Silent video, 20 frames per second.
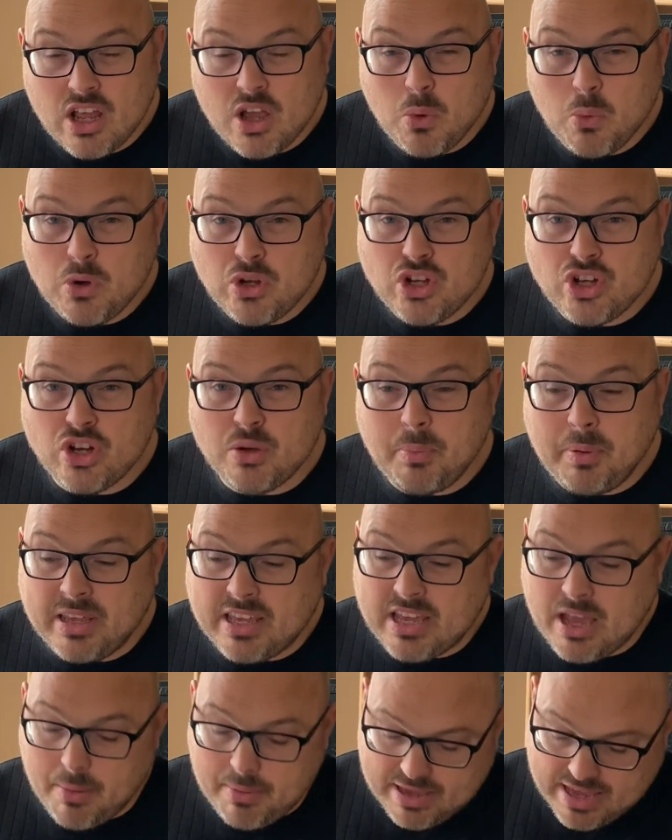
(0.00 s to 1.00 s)
which should be
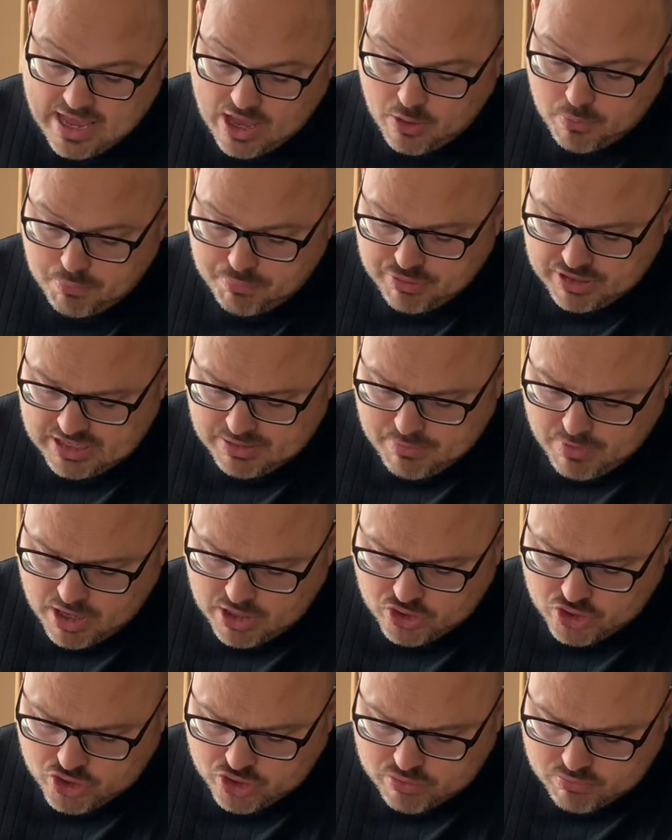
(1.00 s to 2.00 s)
coming out pretty
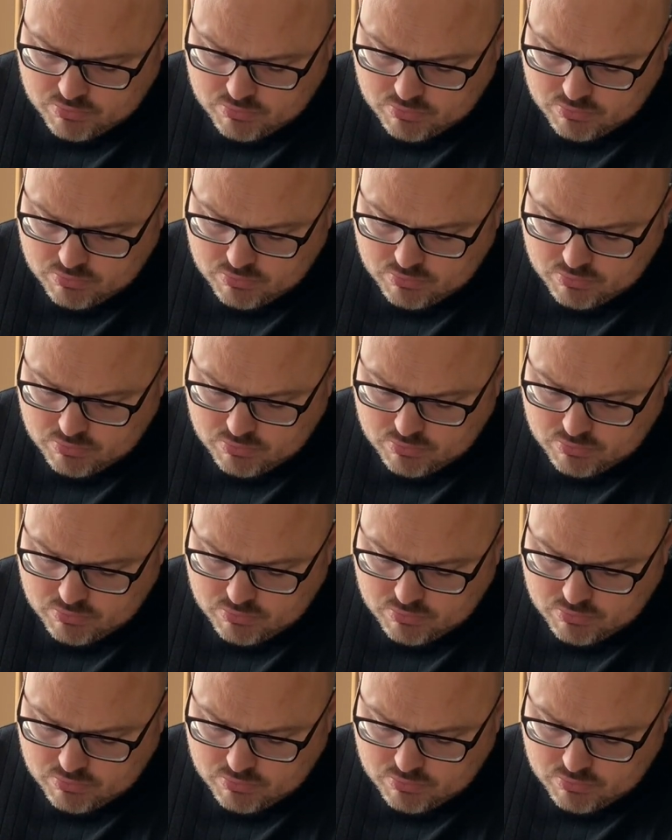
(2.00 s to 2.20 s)
much